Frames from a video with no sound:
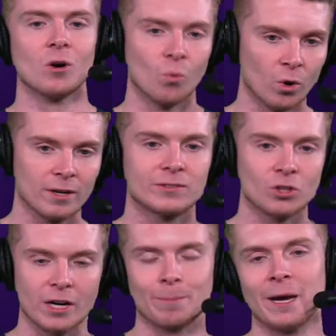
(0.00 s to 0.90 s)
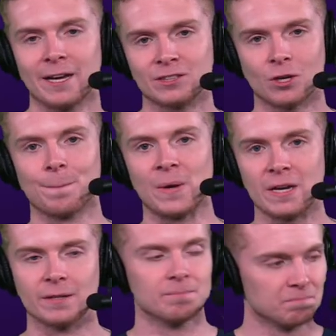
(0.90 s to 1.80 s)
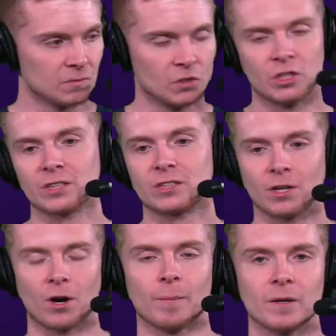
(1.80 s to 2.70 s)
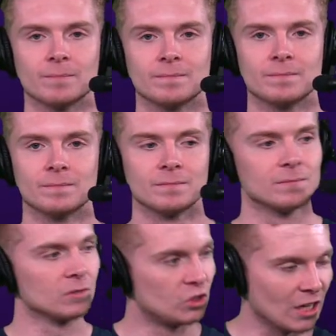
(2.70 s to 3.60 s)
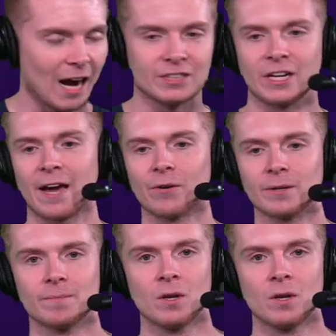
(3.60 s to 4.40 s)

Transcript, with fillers: What if Drake Maye ends up being Justin Herbert, Josh Allen?